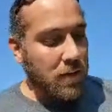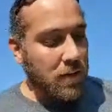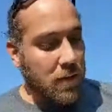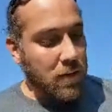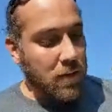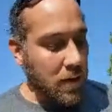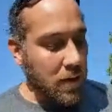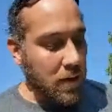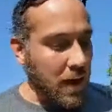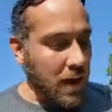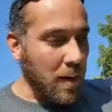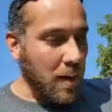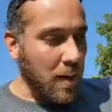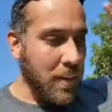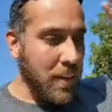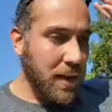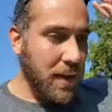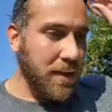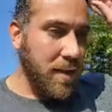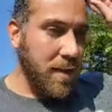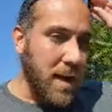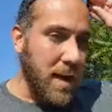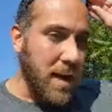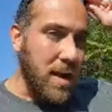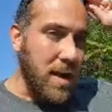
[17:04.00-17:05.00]
How about
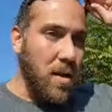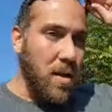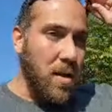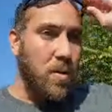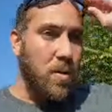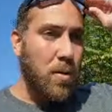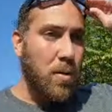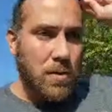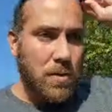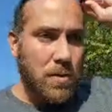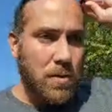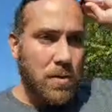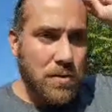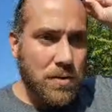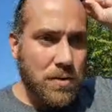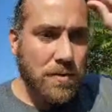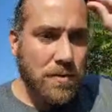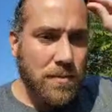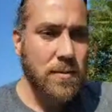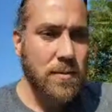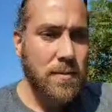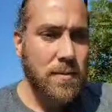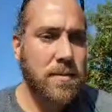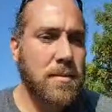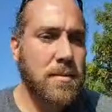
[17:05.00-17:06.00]
the helos?
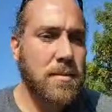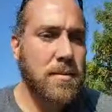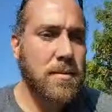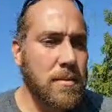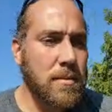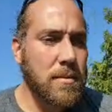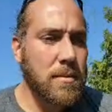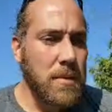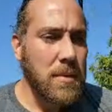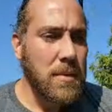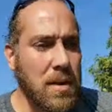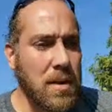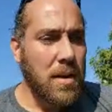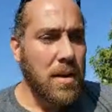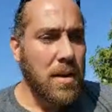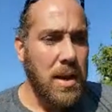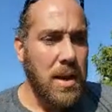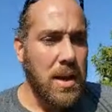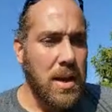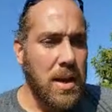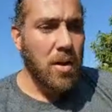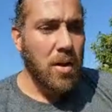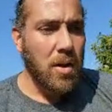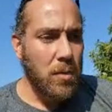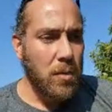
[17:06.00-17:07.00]
The
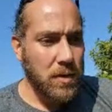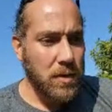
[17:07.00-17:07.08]
helos